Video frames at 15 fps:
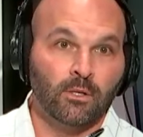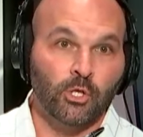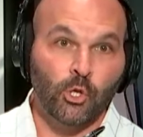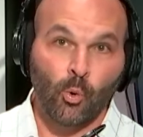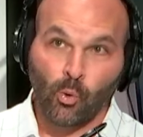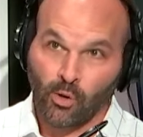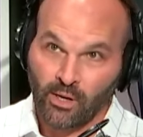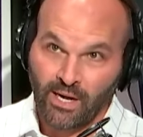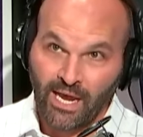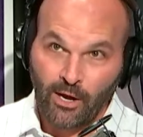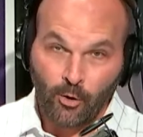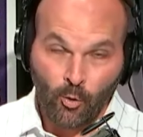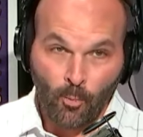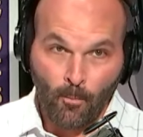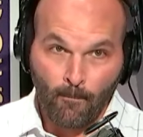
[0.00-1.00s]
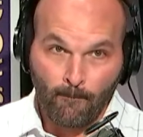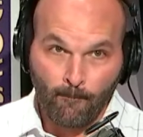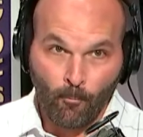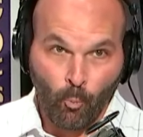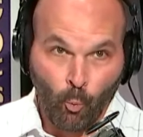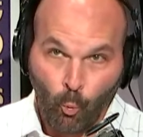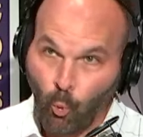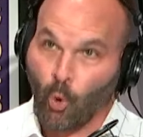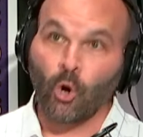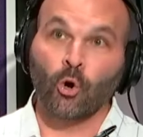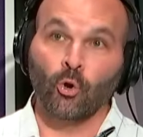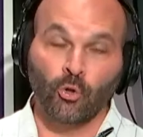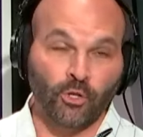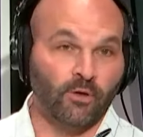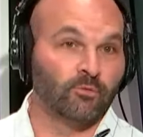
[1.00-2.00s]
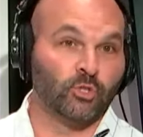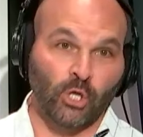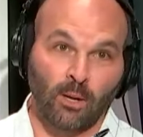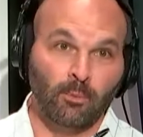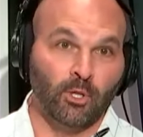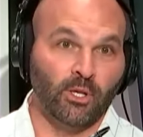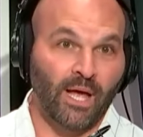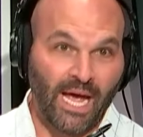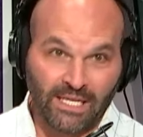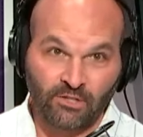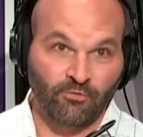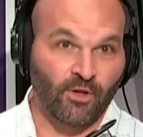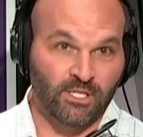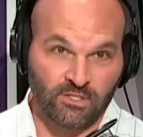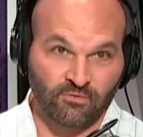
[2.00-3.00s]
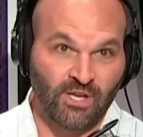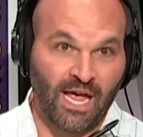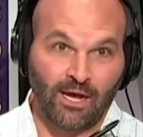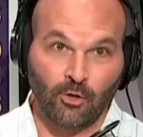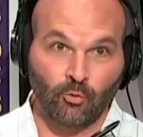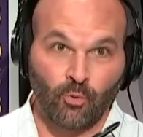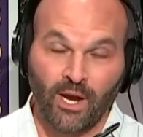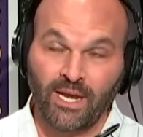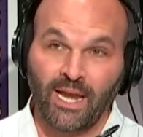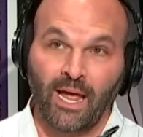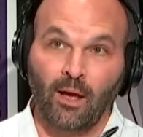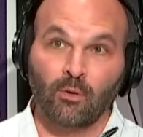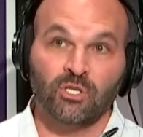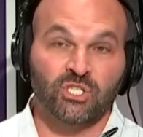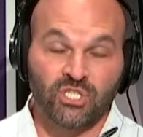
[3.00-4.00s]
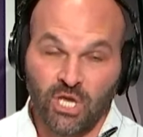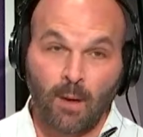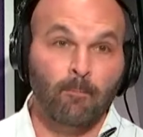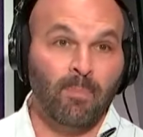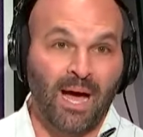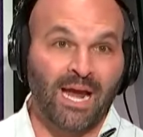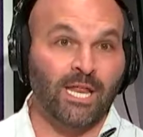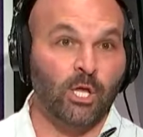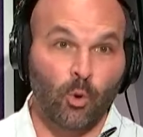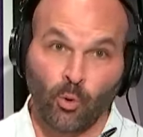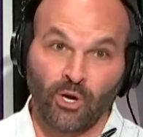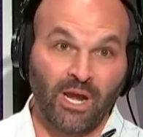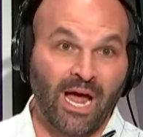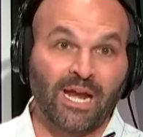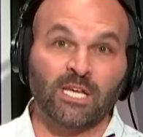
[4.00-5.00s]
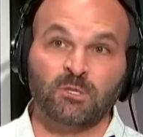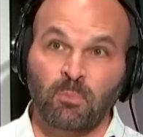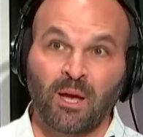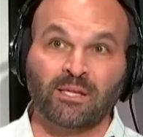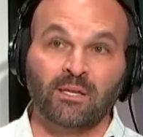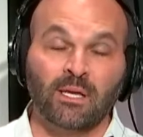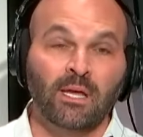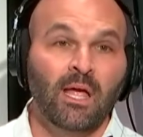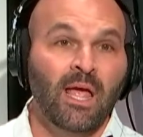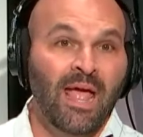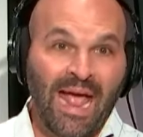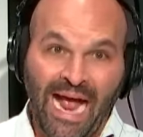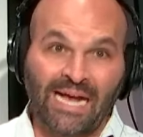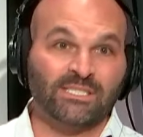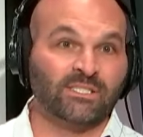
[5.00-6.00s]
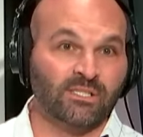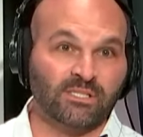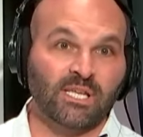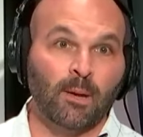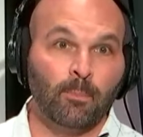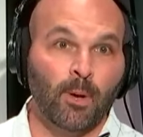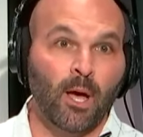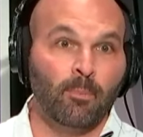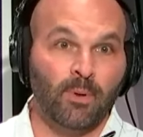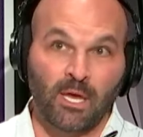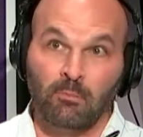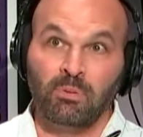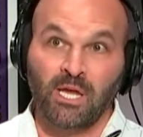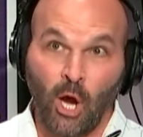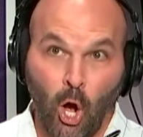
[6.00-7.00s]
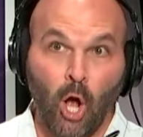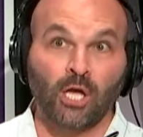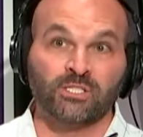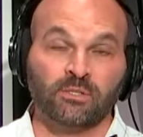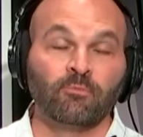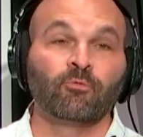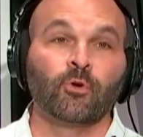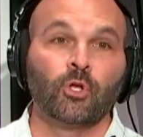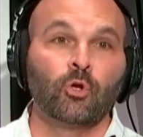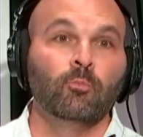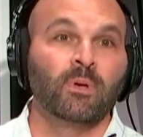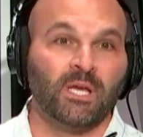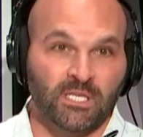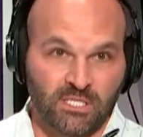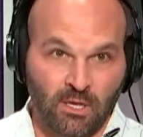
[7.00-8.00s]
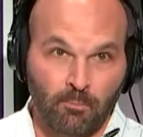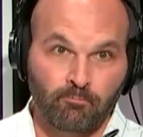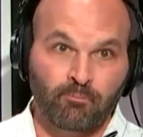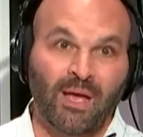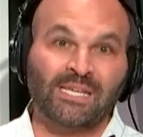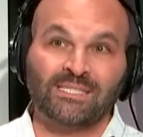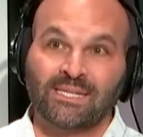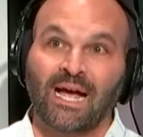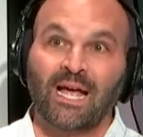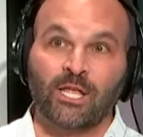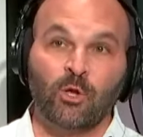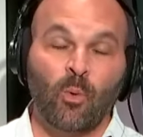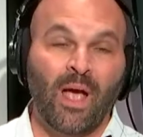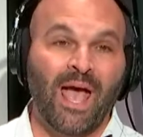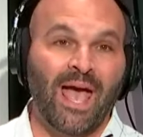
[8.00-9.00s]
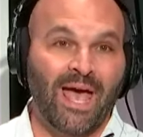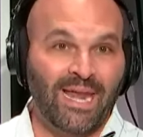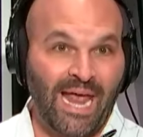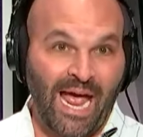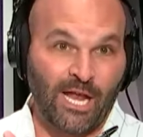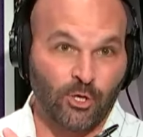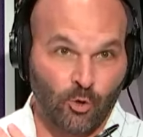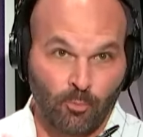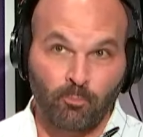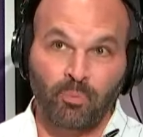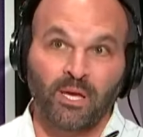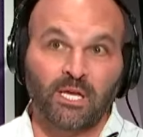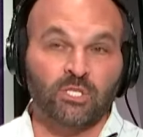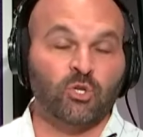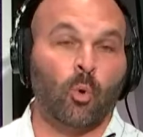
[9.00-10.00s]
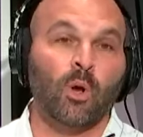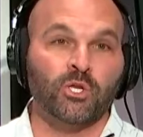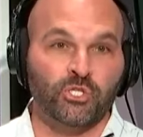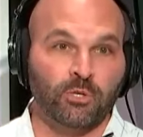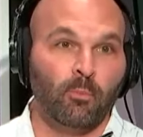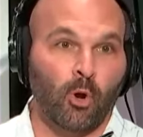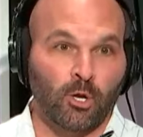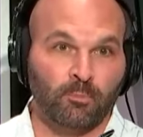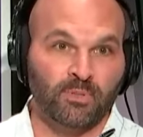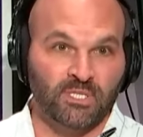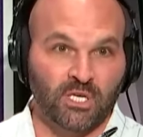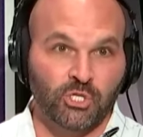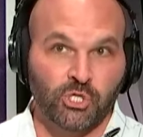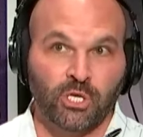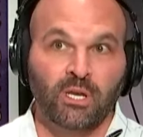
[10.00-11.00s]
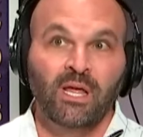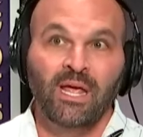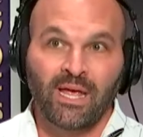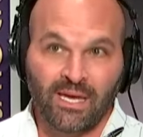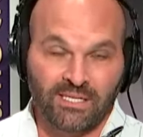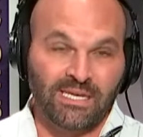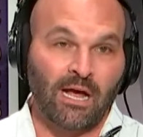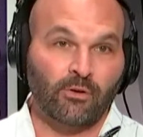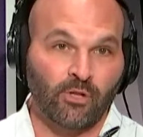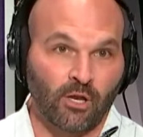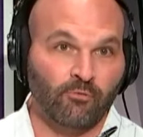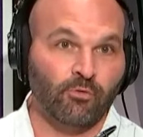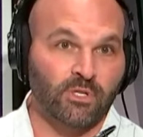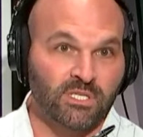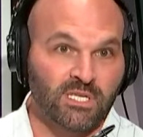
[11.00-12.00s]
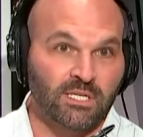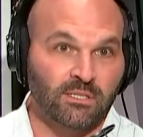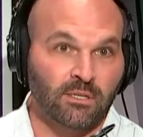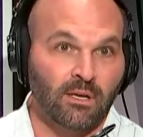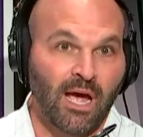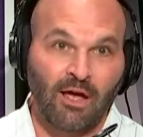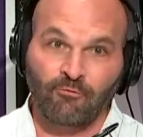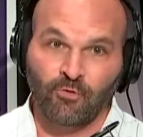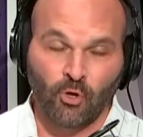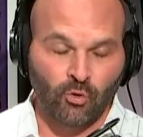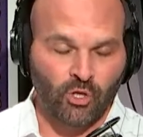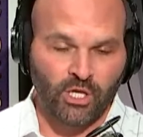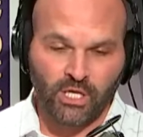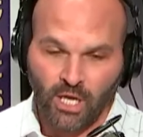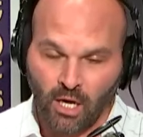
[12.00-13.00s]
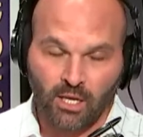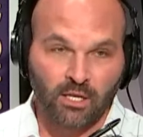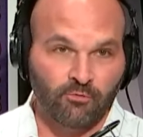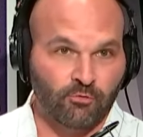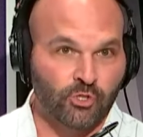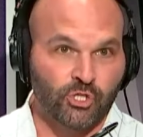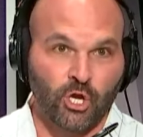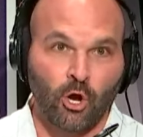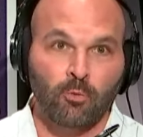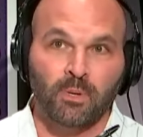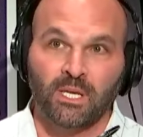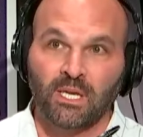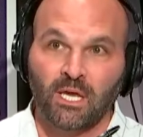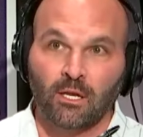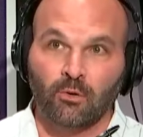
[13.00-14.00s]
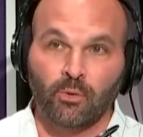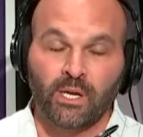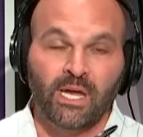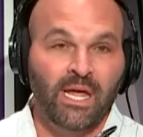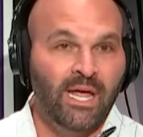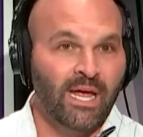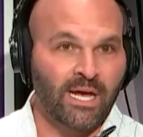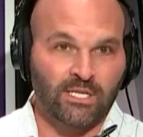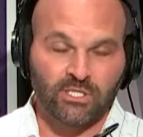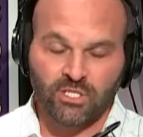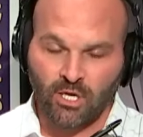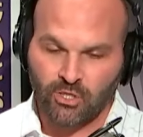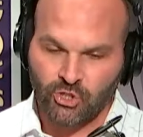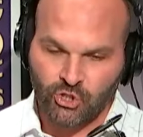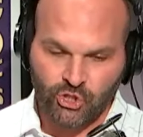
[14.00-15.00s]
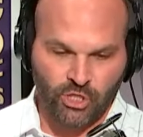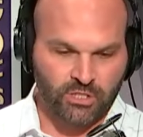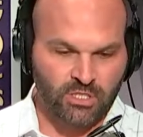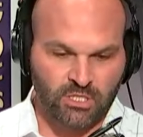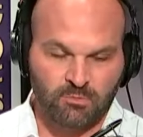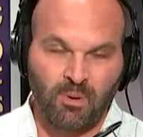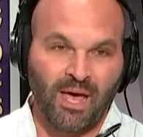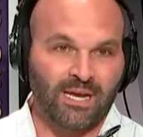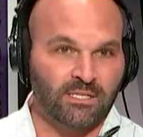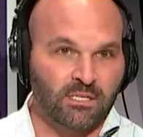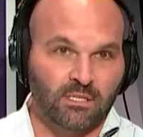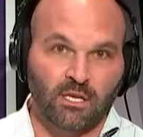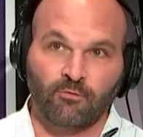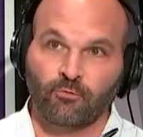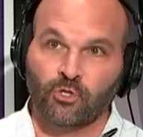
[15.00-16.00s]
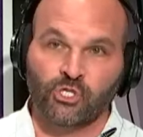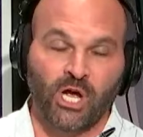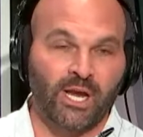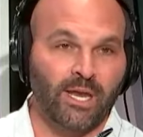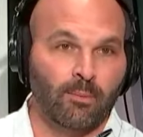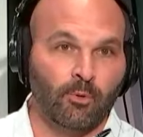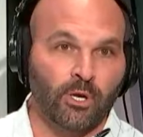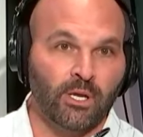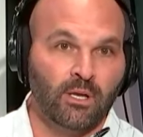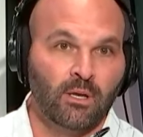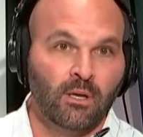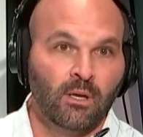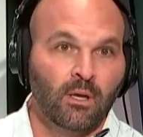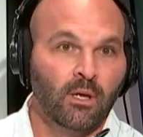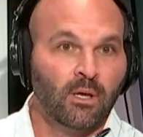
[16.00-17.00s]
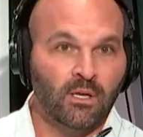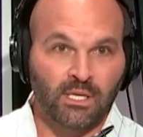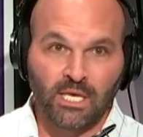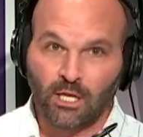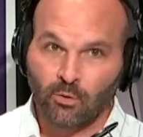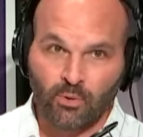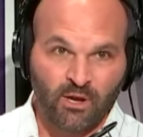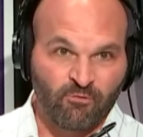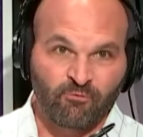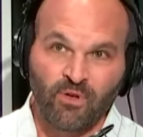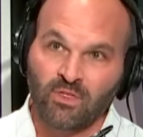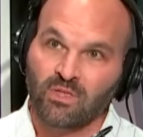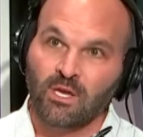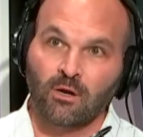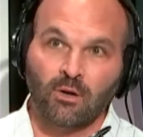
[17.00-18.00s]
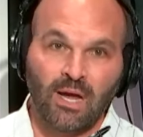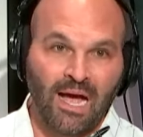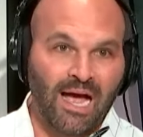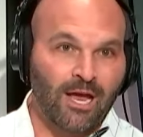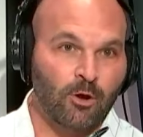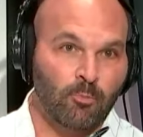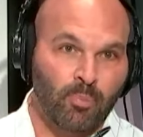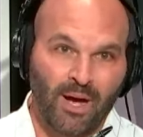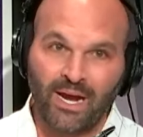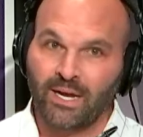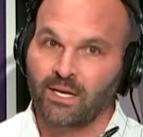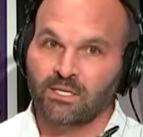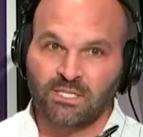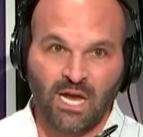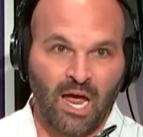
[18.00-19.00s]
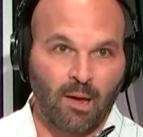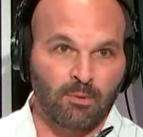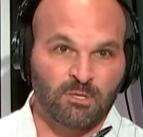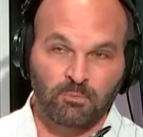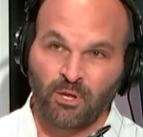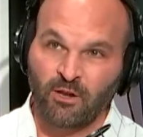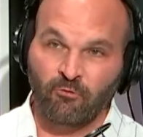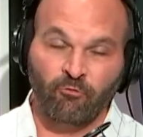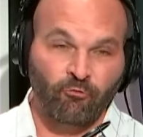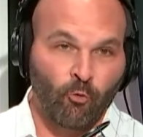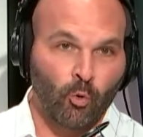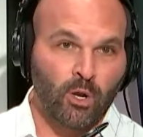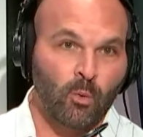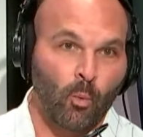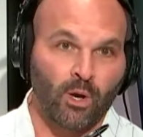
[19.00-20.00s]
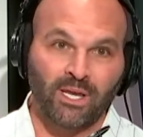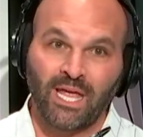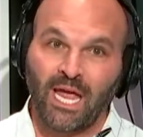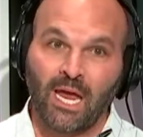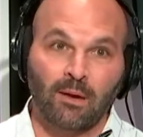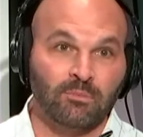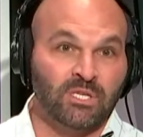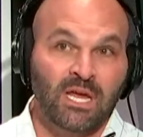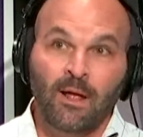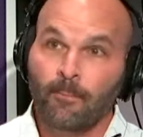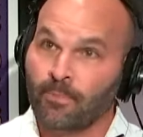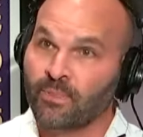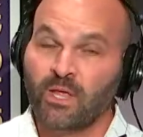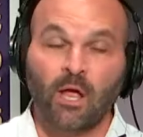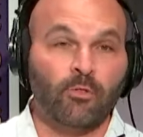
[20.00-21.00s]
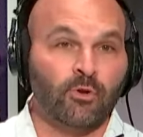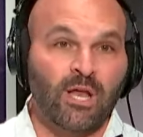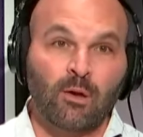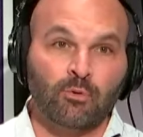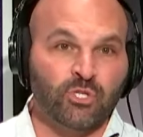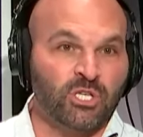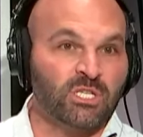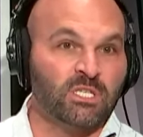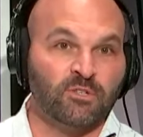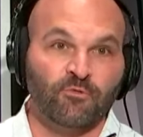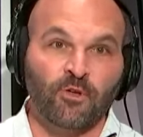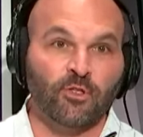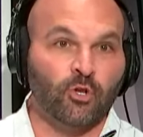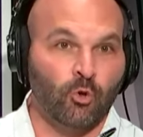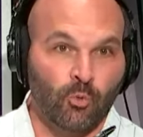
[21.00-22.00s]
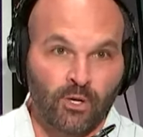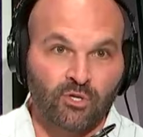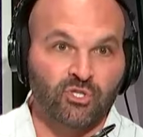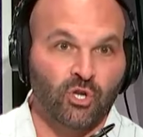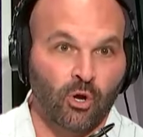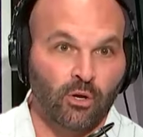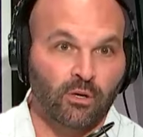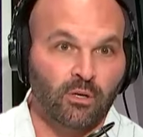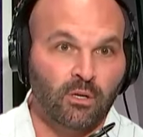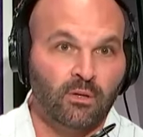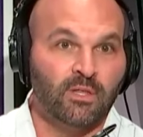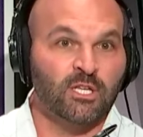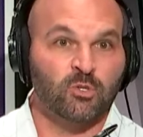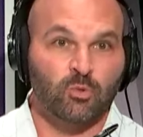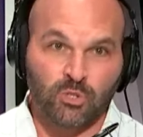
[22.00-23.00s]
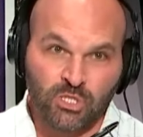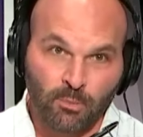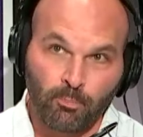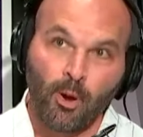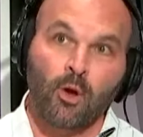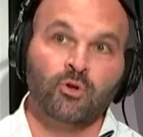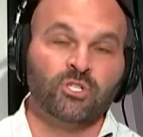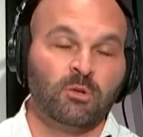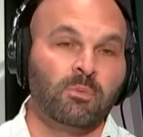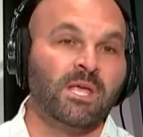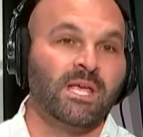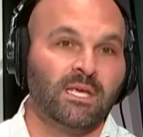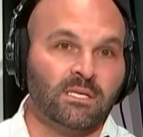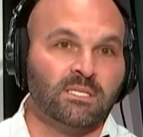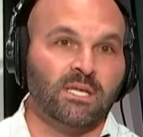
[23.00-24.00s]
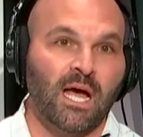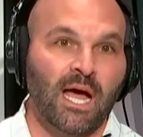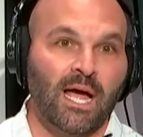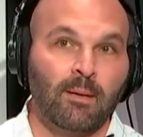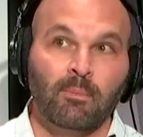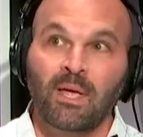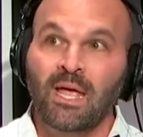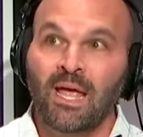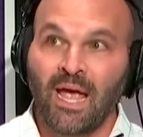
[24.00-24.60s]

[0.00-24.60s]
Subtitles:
You are in a world of trouble at defensive tackle right now. Somebody you are not expecting has to step up and be awesome for you because the best guy you had at your biggest question mark position is now done for the season. I feel gutted for Jacobian Guillory. It sucks just as bad as it did for John Emery. Guillory, a fifth-year guy who bided his time. He's played in 41 games. The other day was just his fifth career start. This was supposed to be his time,